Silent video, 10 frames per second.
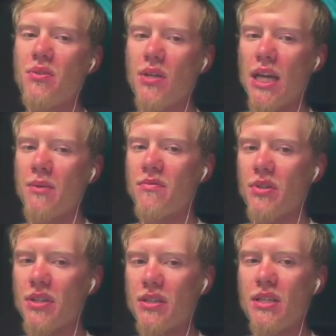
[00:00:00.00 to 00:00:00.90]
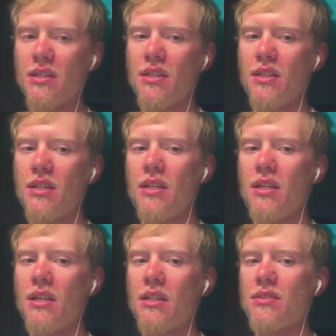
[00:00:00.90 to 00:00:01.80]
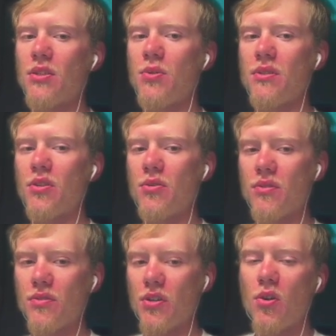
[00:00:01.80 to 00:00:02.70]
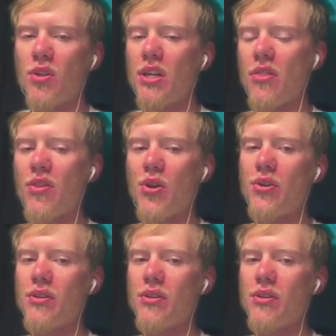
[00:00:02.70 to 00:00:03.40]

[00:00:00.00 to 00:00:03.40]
and Game Freak. So they're only a third